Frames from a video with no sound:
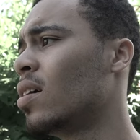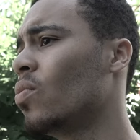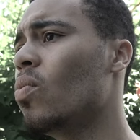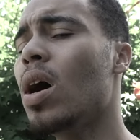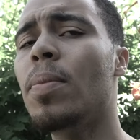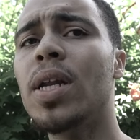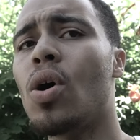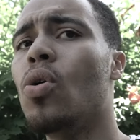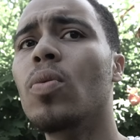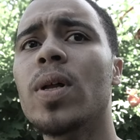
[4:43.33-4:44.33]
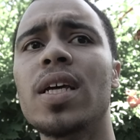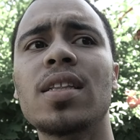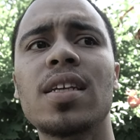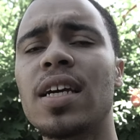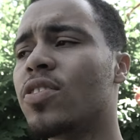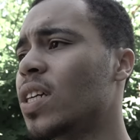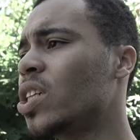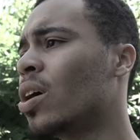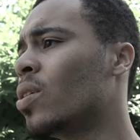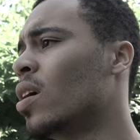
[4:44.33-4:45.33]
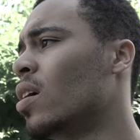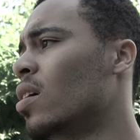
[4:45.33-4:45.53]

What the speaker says: Why am I the only one that can crash out?